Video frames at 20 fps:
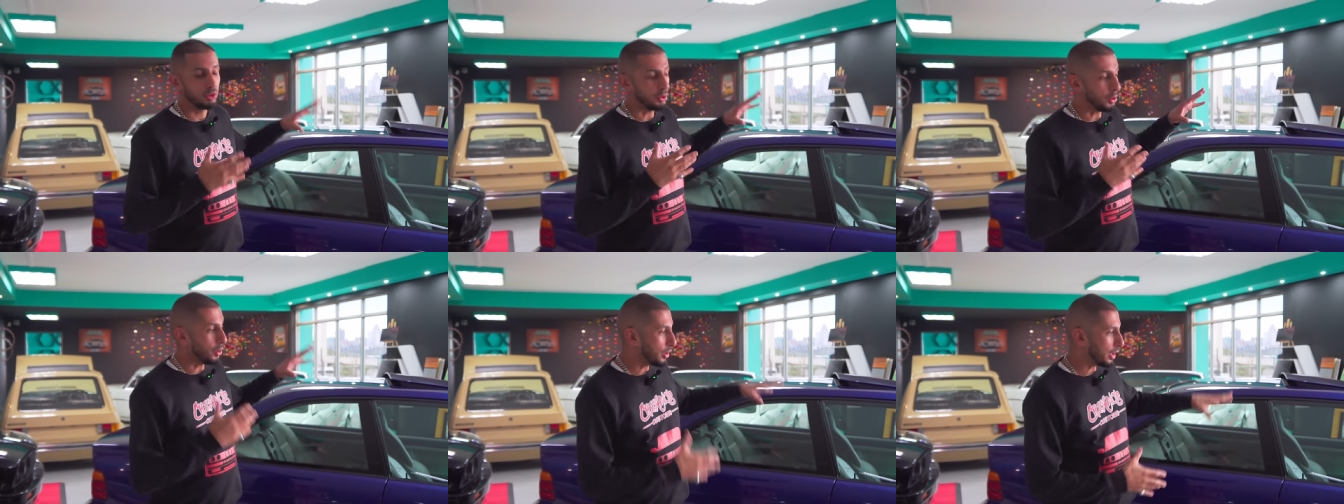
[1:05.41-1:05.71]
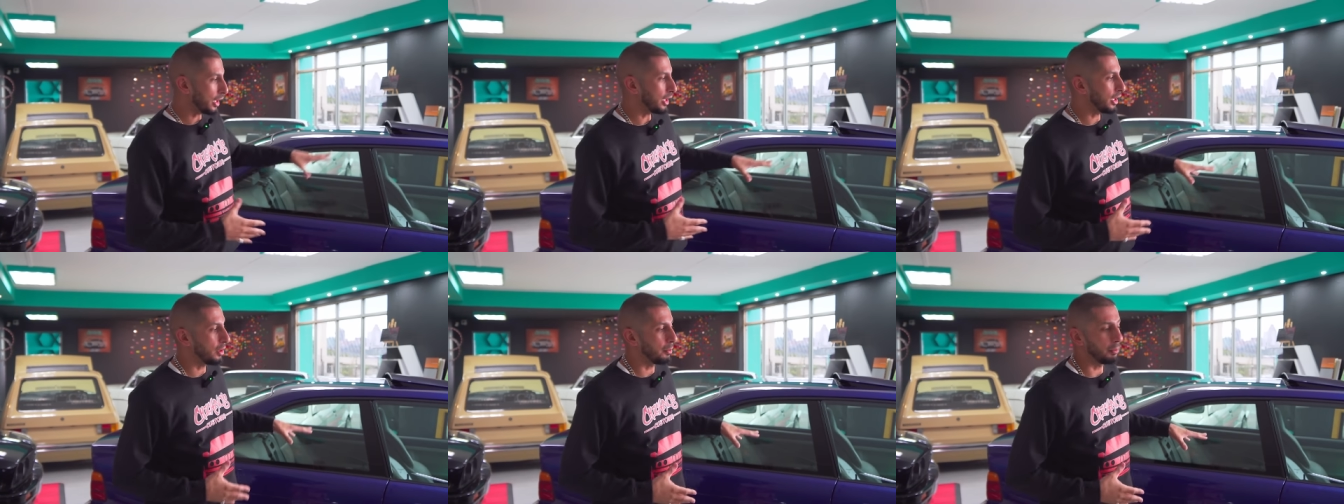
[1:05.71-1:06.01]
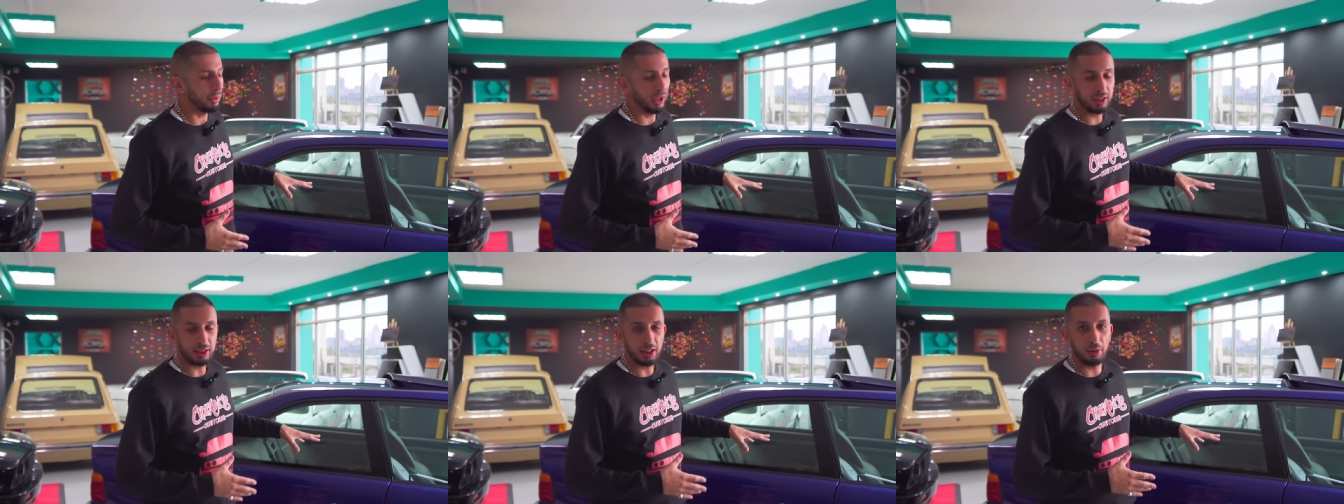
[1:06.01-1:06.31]
talking a
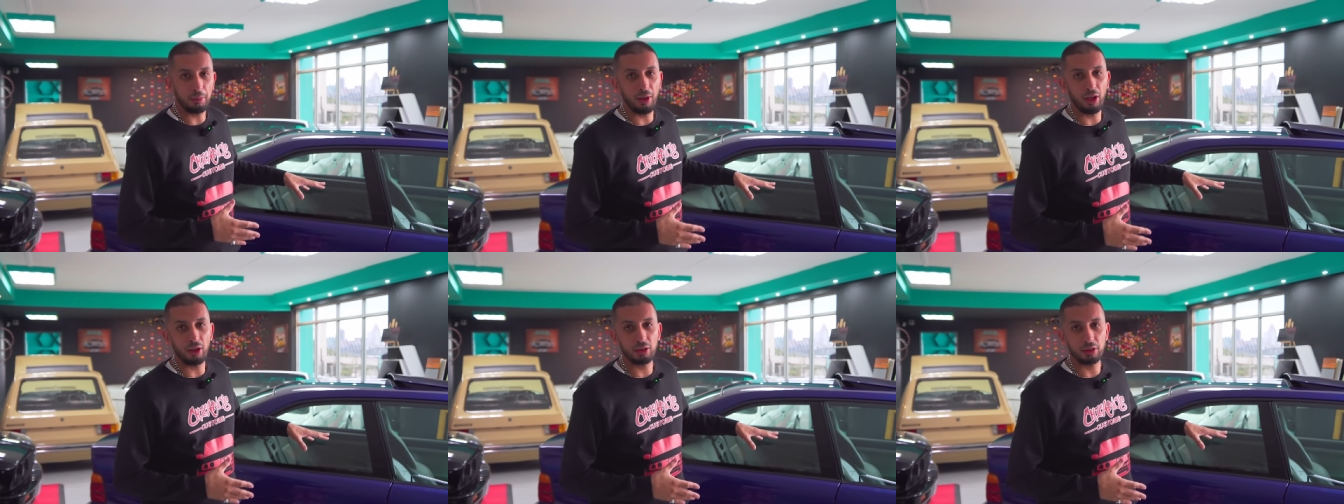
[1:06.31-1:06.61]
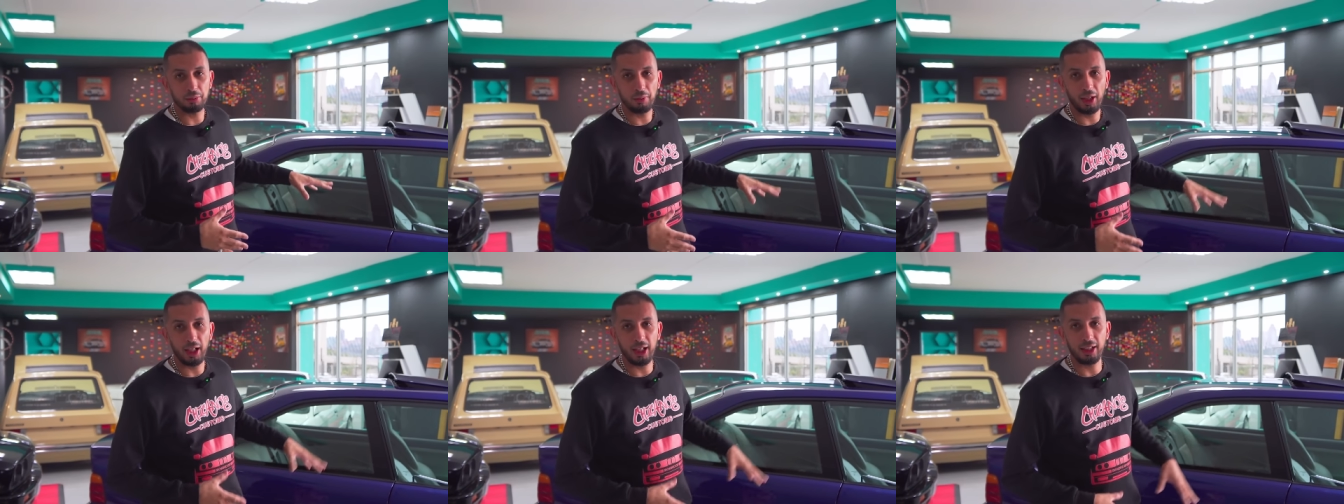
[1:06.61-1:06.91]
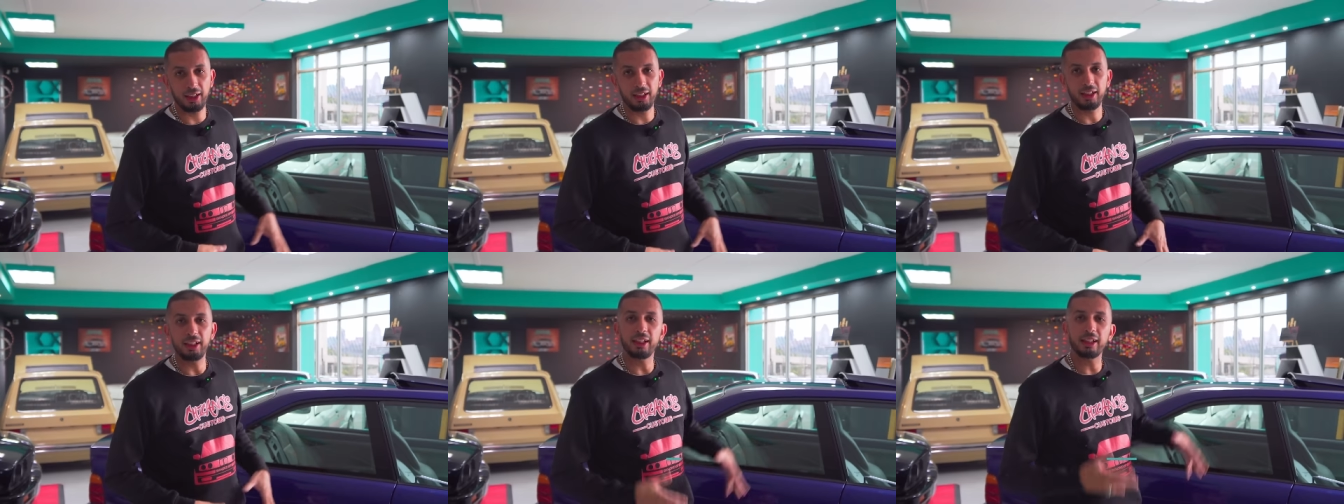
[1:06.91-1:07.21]
bit about
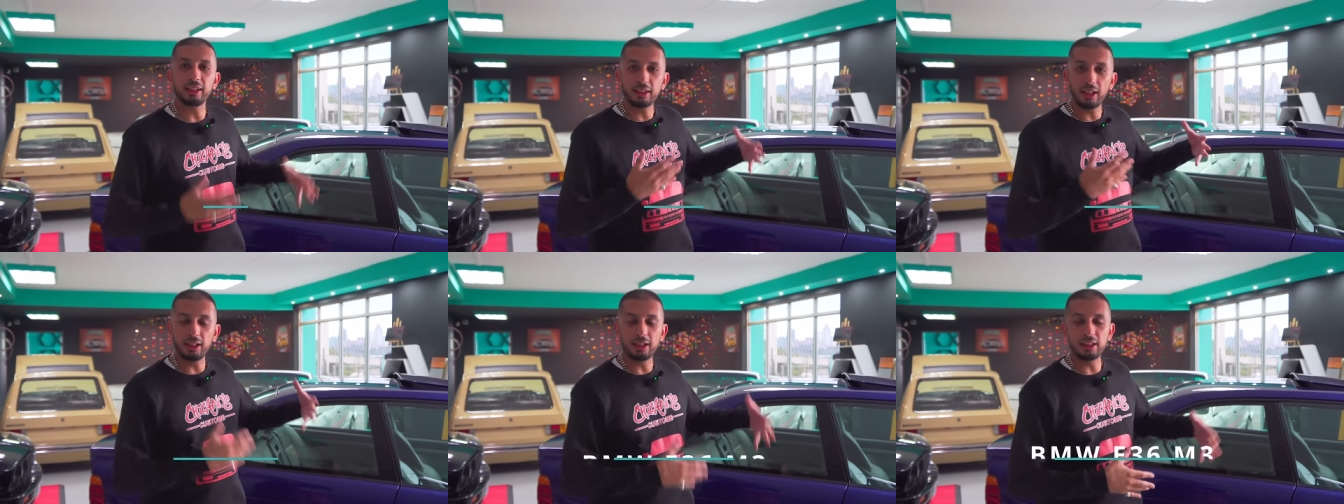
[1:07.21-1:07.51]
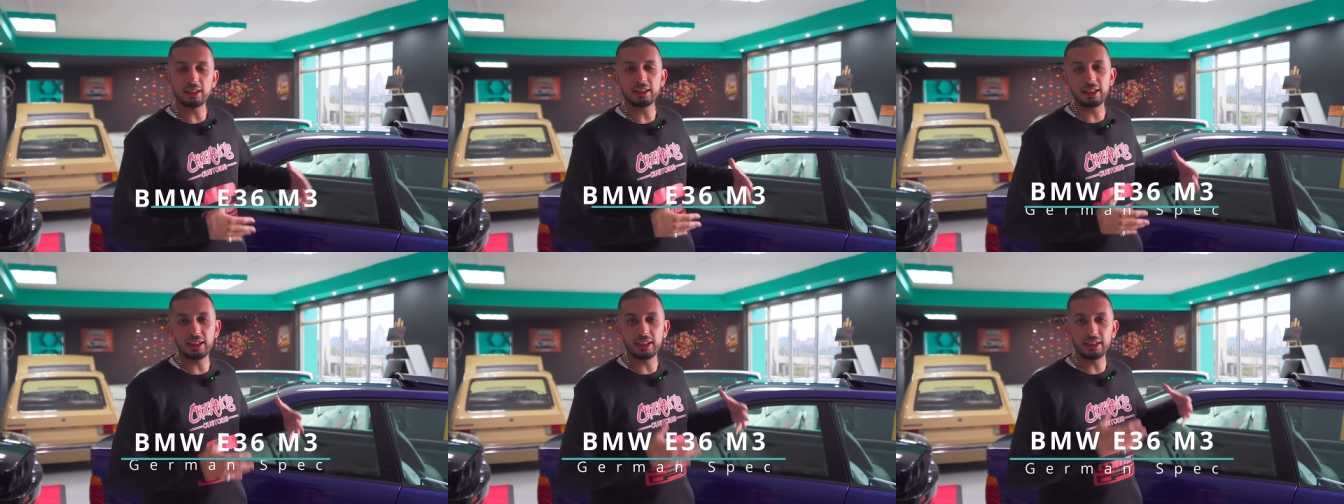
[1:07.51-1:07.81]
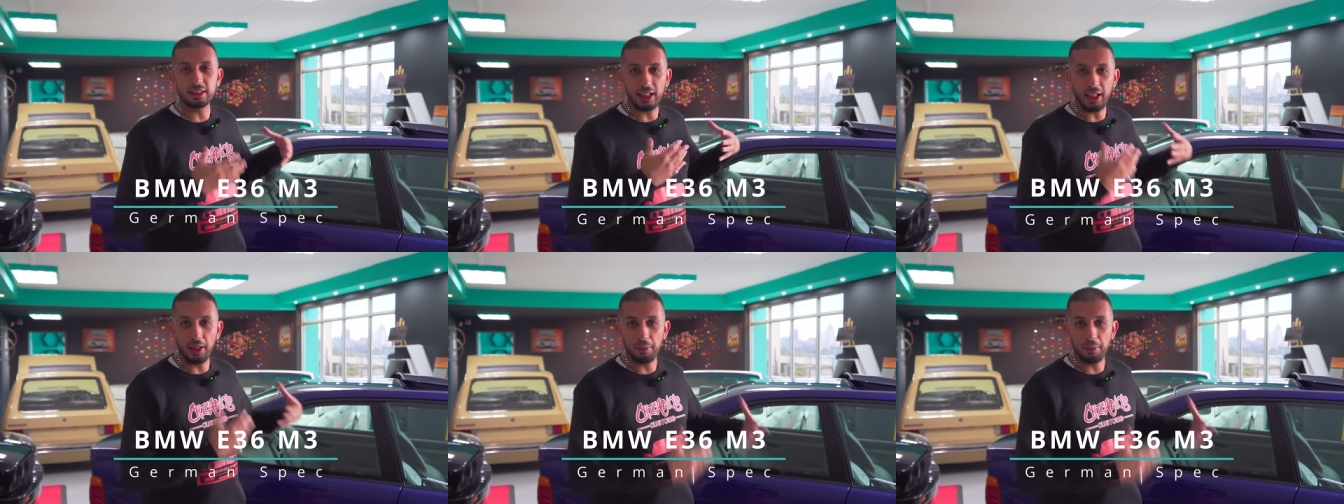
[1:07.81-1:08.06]
my E36